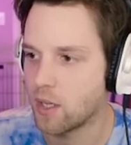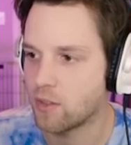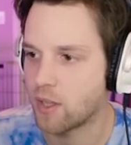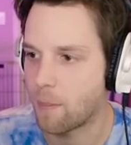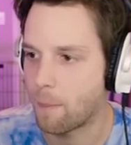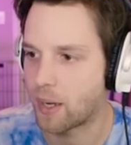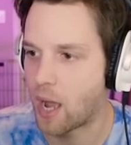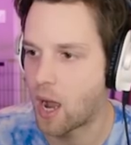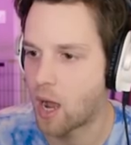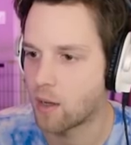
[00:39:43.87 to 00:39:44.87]
He said,
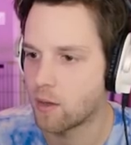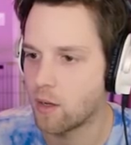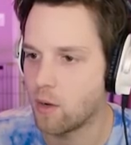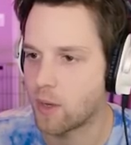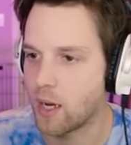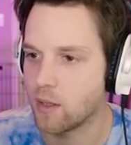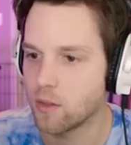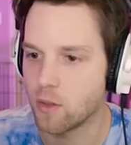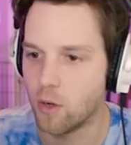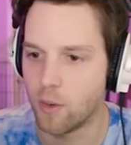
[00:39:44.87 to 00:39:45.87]
brah. Okay.
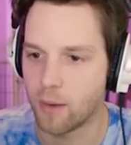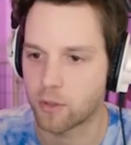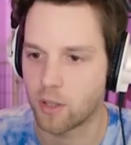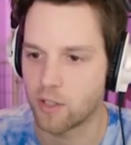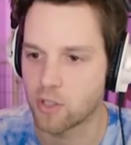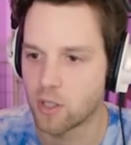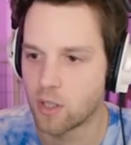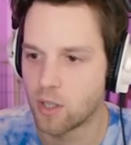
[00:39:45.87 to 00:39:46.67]
Oh, that was clutch.